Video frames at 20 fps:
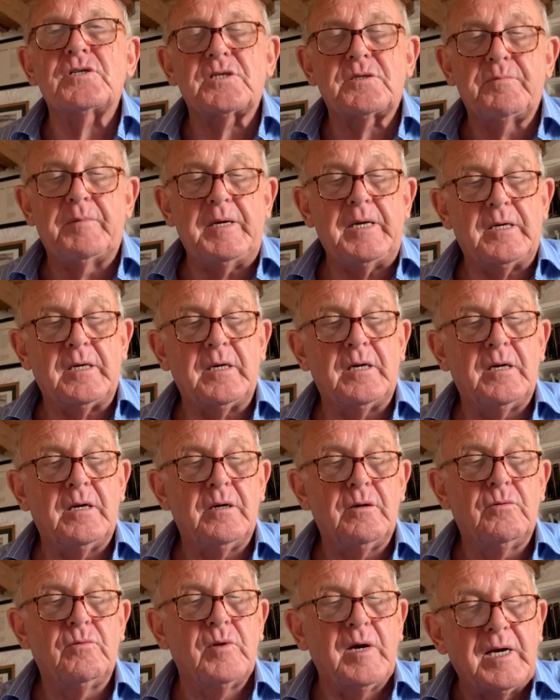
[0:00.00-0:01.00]
speaker
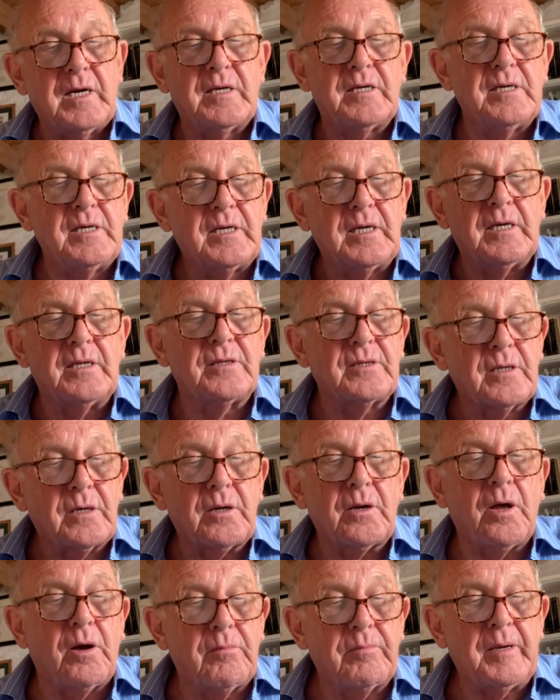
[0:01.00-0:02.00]
waiting in the
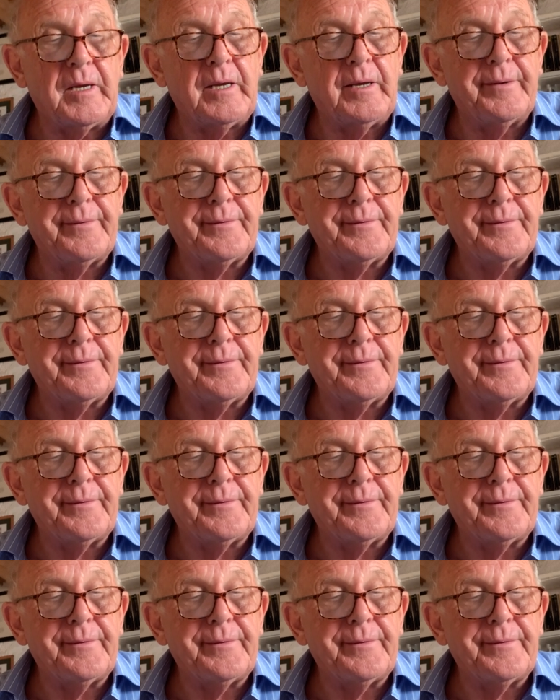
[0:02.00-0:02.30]
lobby,